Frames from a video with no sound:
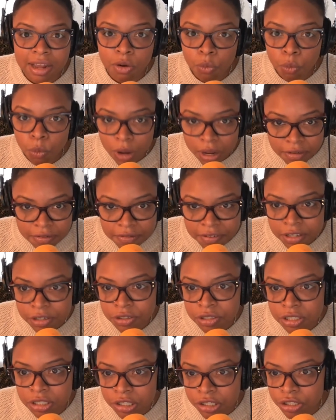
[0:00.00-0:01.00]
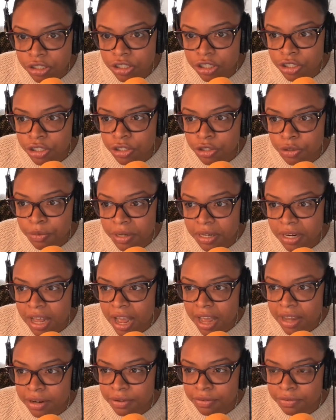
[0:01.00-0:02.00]
what feels good to you and
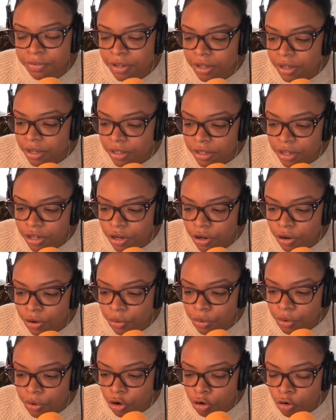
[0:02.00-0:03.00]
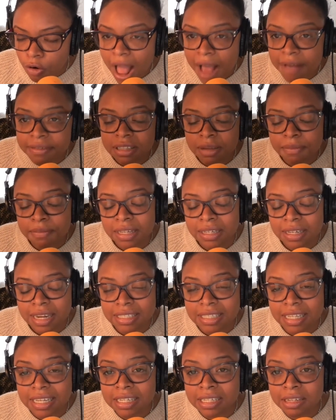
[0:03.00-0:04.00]
kind of, craft something
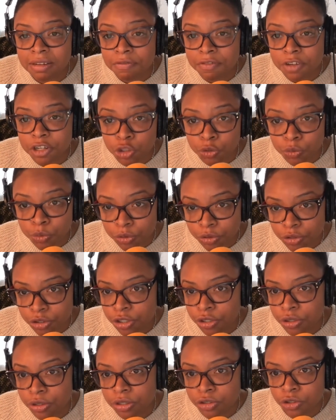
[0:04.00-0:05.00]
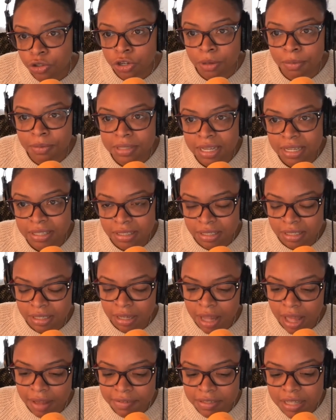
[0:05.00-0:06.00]
that's individual to your circumstances
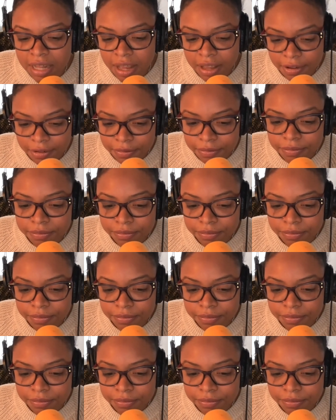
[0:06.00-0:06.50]
and lifestyle.